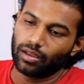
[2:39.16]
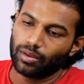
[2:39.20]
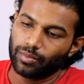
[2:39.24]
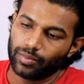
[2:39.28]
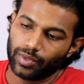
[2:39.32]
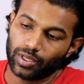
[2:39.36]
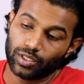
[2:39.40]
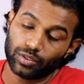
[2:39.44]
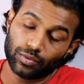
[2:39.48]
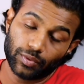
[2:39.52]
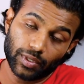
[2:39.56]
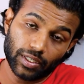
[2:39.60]

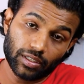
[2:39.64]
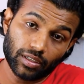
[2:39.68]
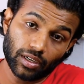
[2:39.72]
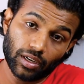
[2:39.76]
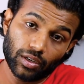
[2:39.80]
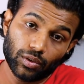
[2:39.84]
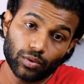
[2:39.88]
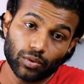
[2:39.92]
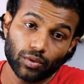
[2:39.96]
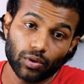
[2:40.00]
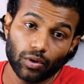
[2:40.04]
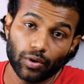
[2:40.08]
because we
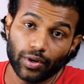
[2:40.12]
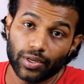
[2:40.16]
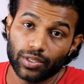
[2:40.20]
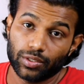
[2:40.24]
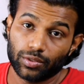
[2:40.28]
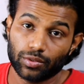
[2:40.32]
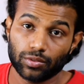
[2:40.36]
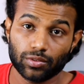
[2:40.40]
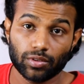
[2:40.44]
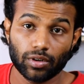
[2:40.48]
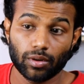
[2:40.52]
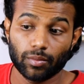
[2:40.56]
tend to go
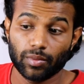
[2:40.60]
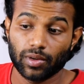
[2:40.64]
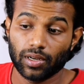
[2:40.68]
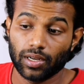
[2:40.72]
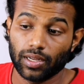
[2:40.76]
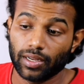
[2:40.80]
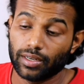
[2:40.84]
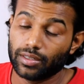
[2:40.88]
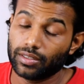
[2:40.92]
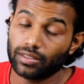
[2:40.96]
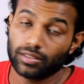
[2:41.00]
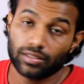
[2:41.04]
into trouble
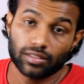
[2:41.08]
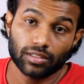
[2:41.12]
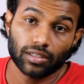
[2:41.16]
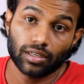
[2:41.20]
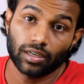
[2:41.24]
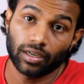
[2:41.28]
and